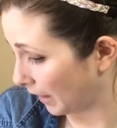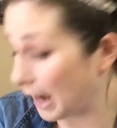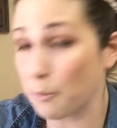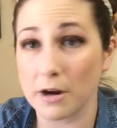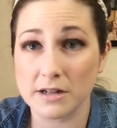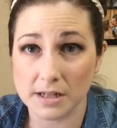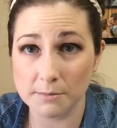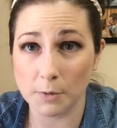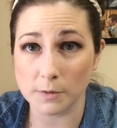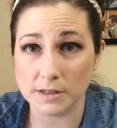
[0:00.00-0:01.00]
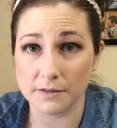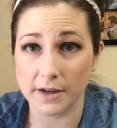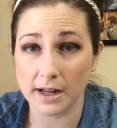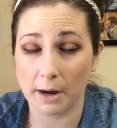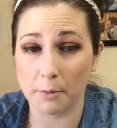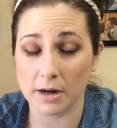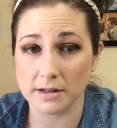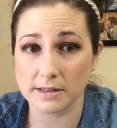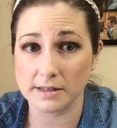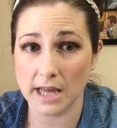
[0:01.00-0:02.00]
I worked most of it. I
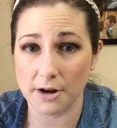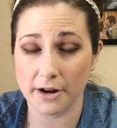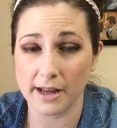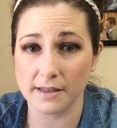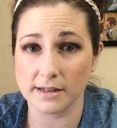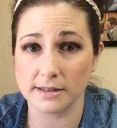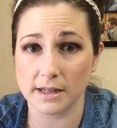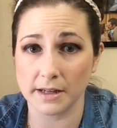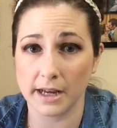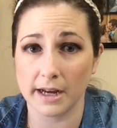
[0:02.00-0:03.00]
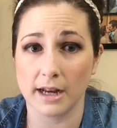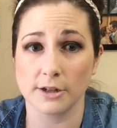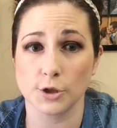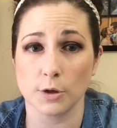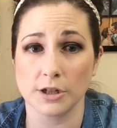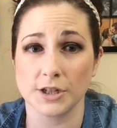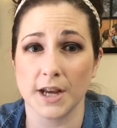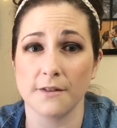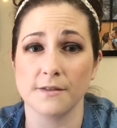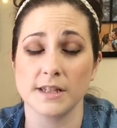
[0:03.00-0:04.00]
worked Saturday, and then Sunday I had a short
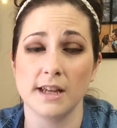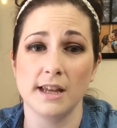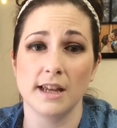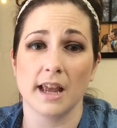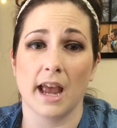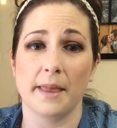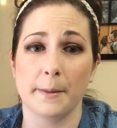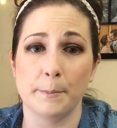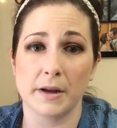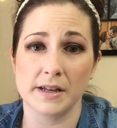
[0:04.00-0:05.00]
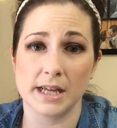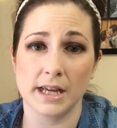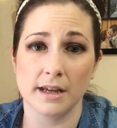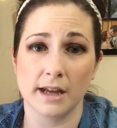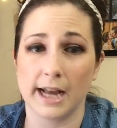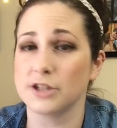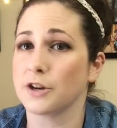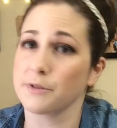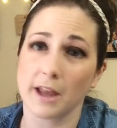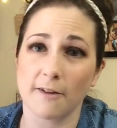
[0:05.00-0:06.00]
shift, and then Monday, I
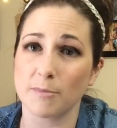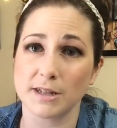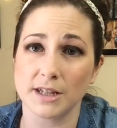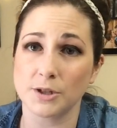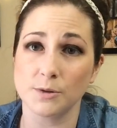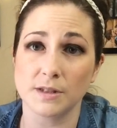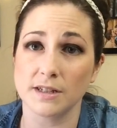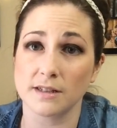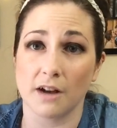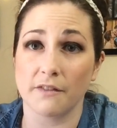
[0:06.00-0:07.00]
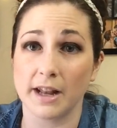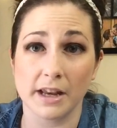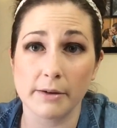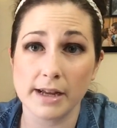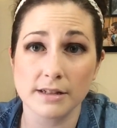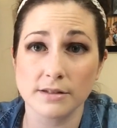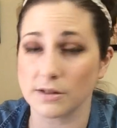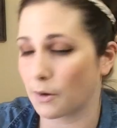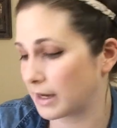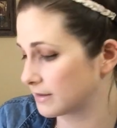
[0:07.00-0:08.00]
generally have Monday, Tuesdays off anyways,
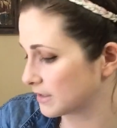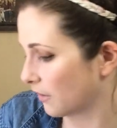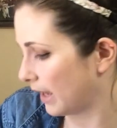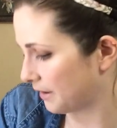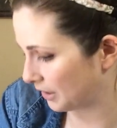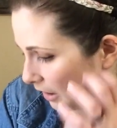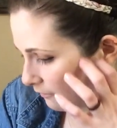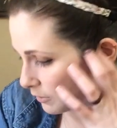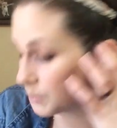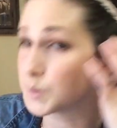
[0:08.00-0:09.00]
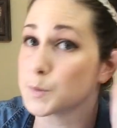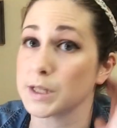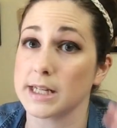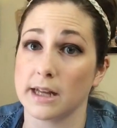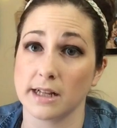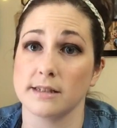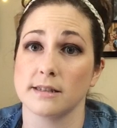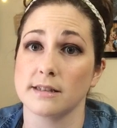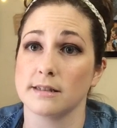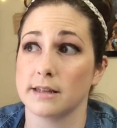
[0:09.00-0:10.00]
so I still had it off, which was really
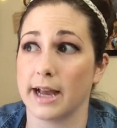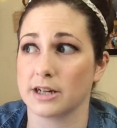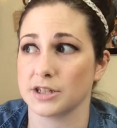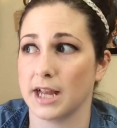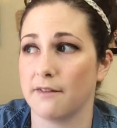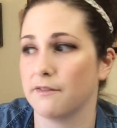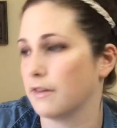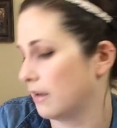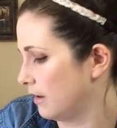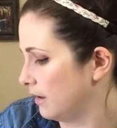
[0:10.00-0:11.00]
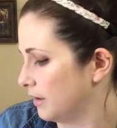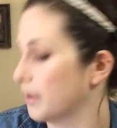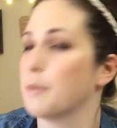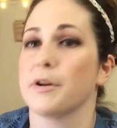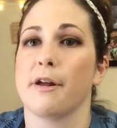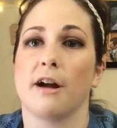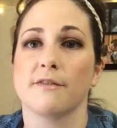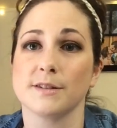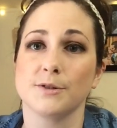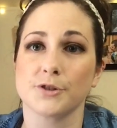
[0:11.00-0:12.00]
nice to actually have Labor Day
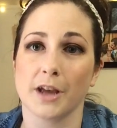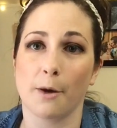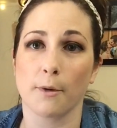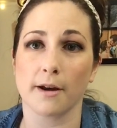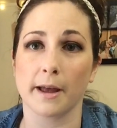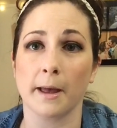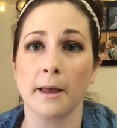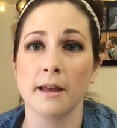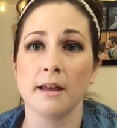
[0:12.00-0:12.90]
off, because usually I work it.